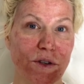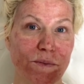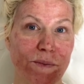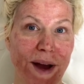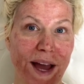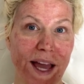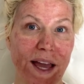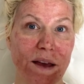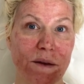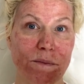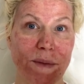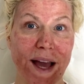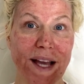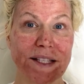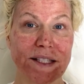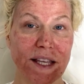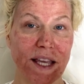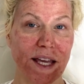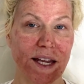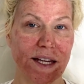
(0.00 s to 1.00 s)
my
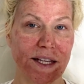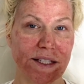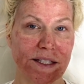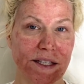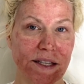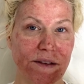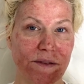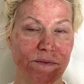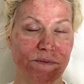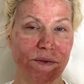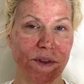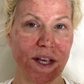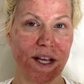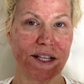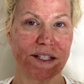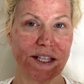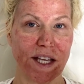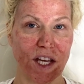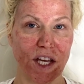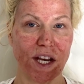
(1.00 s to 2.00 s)
skin is
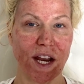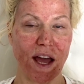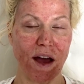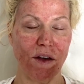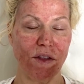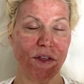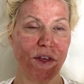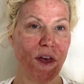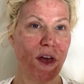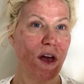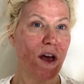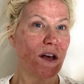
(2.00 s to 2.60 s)
in good health.